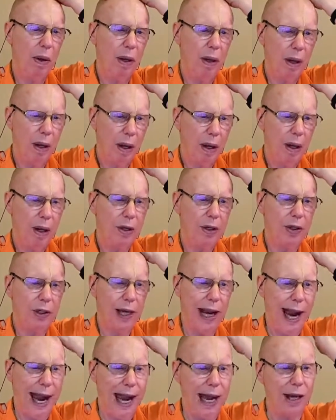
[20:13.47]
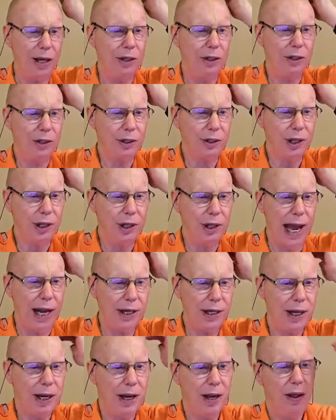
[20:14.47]
says that
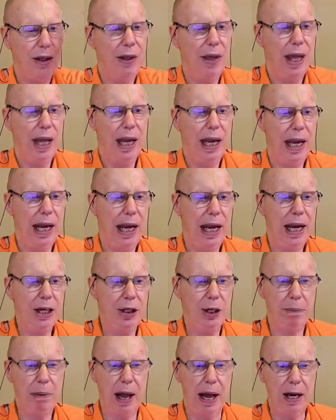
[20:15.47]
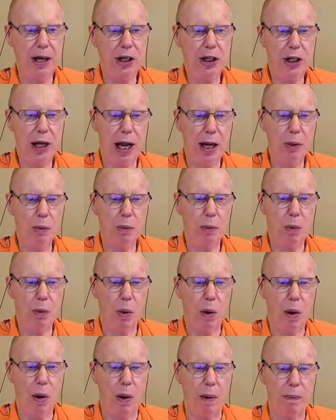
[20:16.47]
Isopanisad
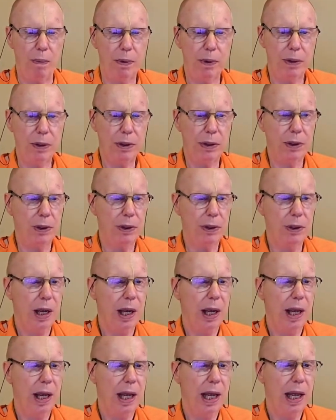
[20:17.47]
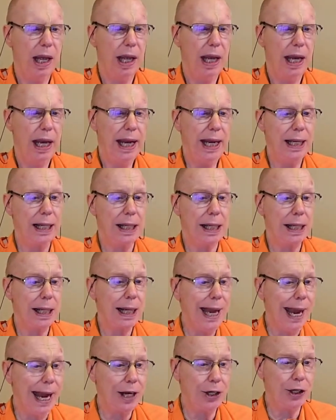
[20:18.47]
warns in
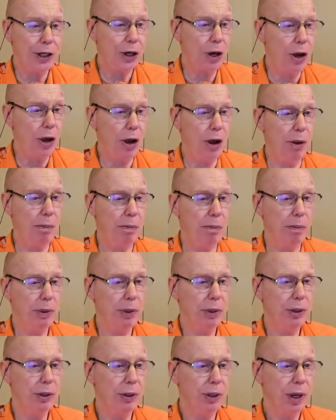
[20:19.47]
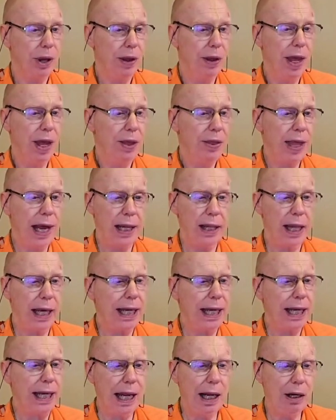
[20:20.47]
clear terms that the
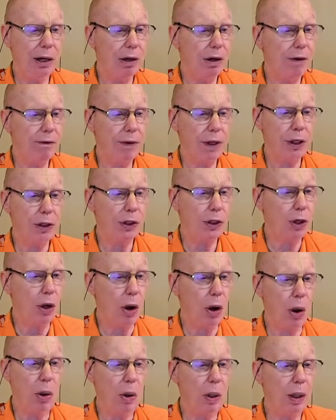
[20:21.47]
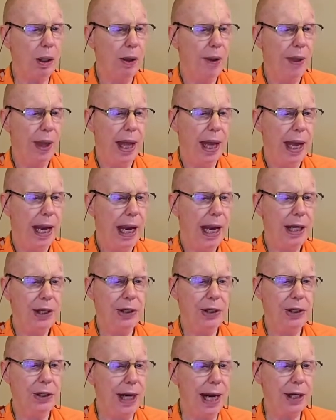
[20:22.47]
killer of the soul is
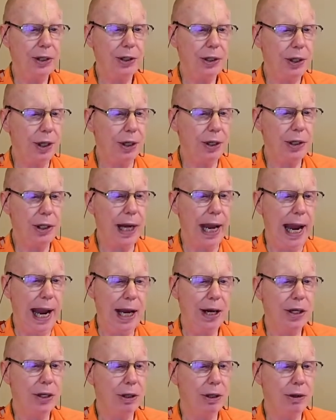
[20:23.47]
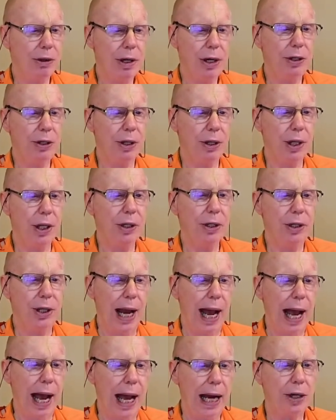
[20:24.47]
destined to enter into the
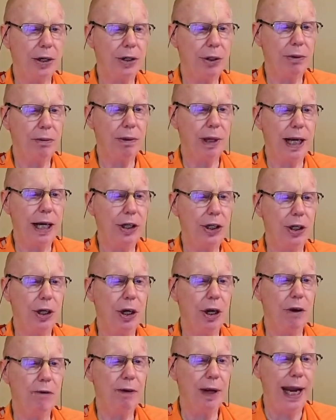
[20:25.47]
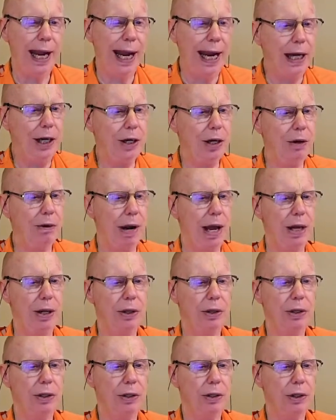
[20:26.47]
darkest region of ignorance,